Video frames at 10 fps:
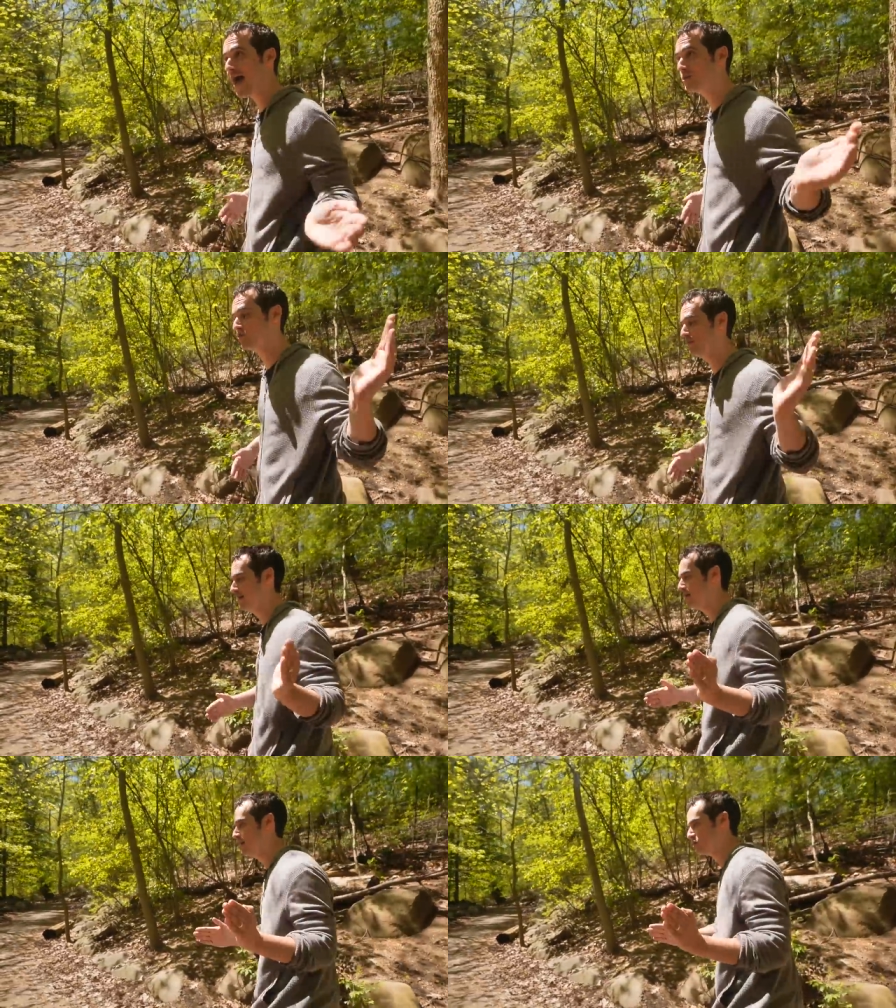
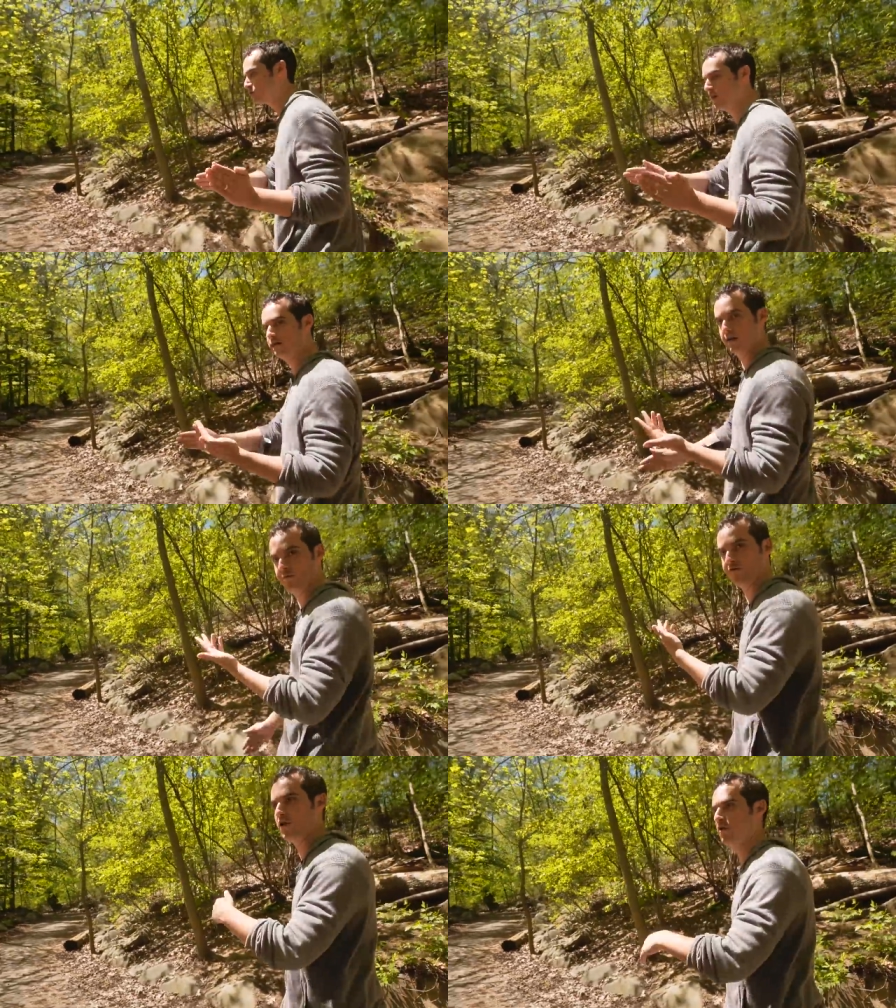actually just went a little
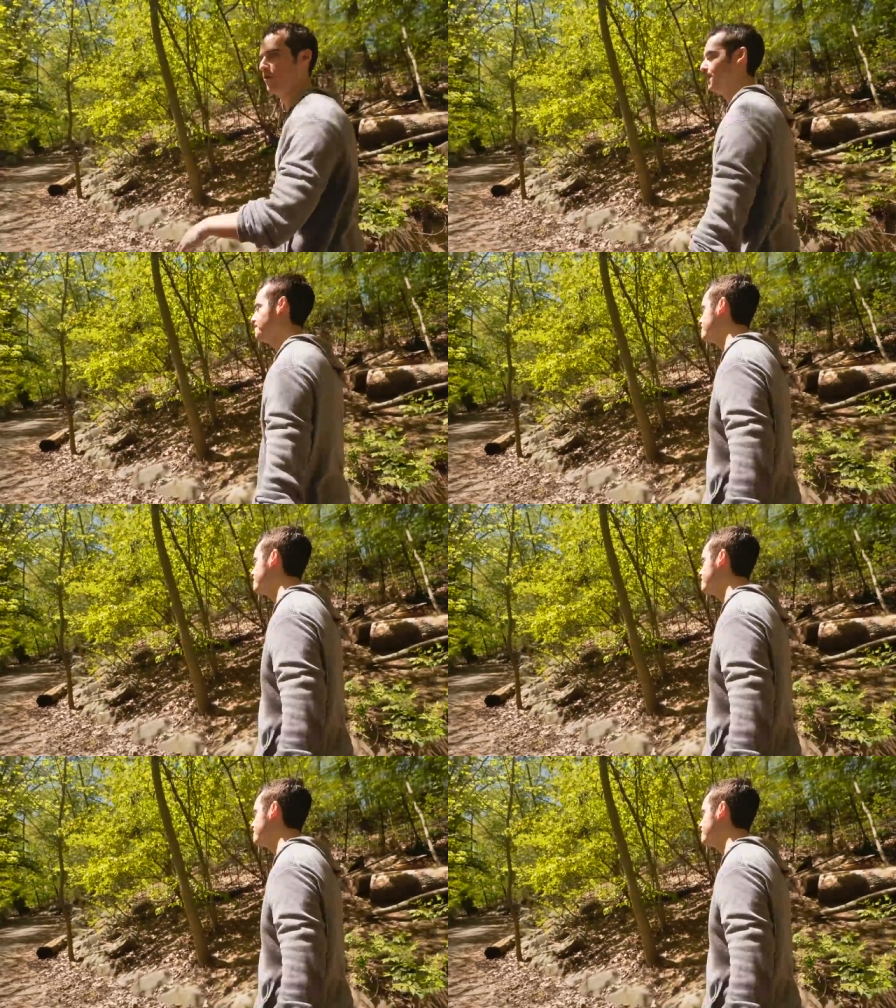bit further.